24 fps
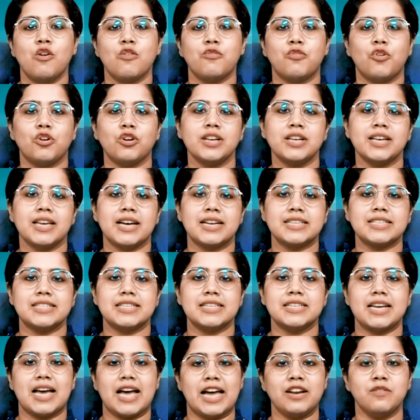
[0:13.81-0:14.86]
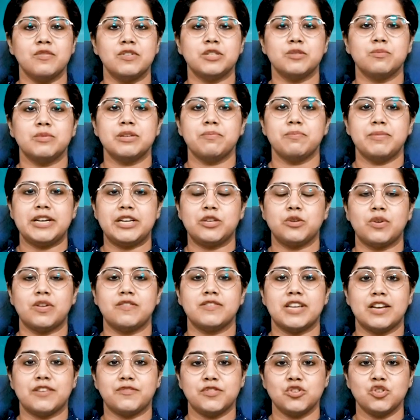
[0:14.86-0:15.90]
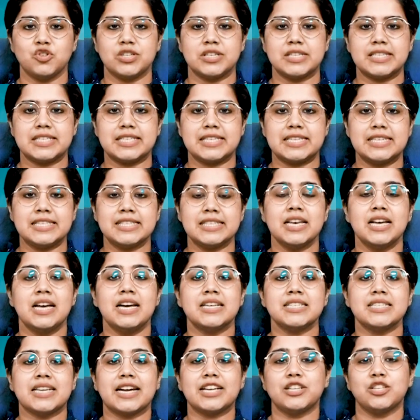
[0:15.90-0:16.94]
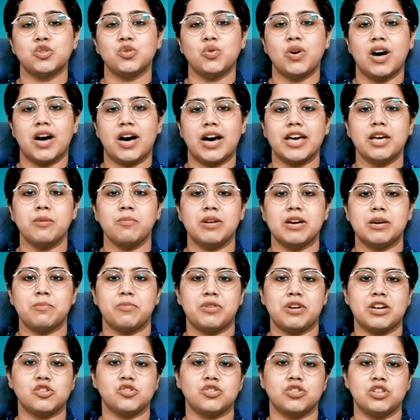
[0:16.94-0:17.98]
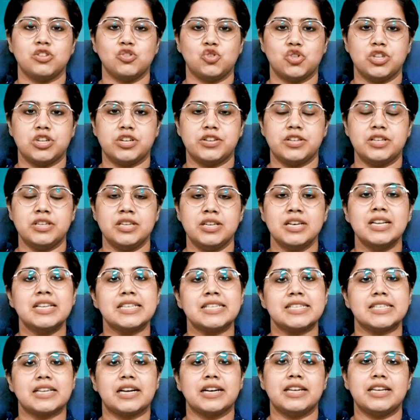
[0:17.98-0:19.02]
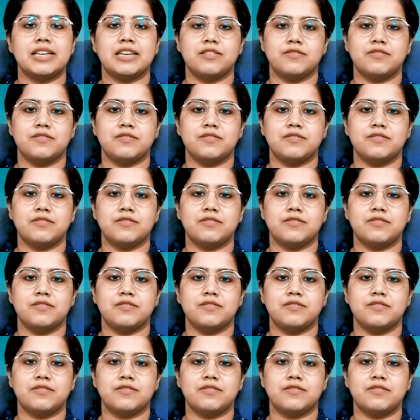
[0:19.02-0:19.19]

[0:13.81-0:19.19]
Folic acid and vitamin B12 deficiencies tied to higher blood pressure in children, study